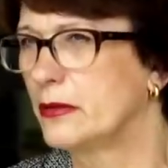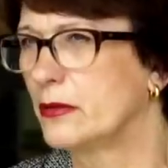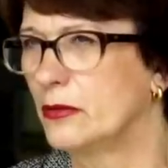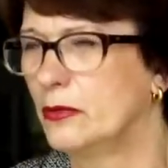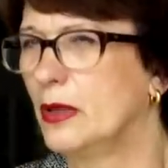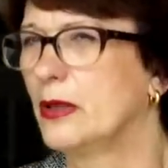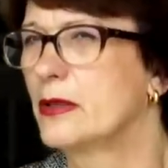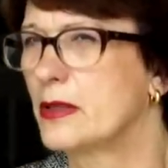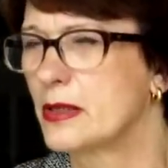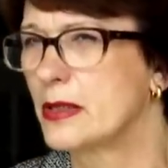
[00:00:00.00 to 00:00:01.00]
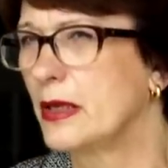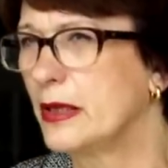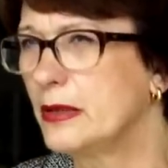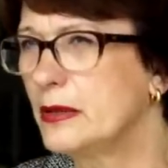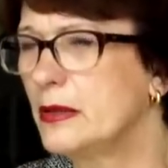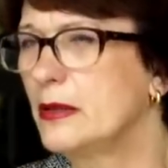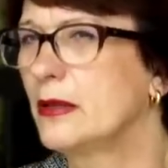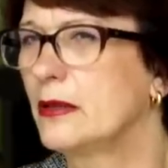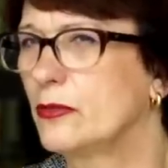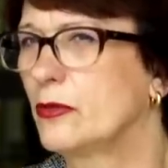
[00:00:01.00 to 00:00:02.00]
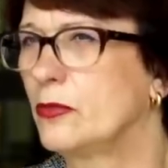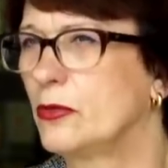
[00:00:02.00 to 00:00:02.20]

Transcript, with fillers: the world society that for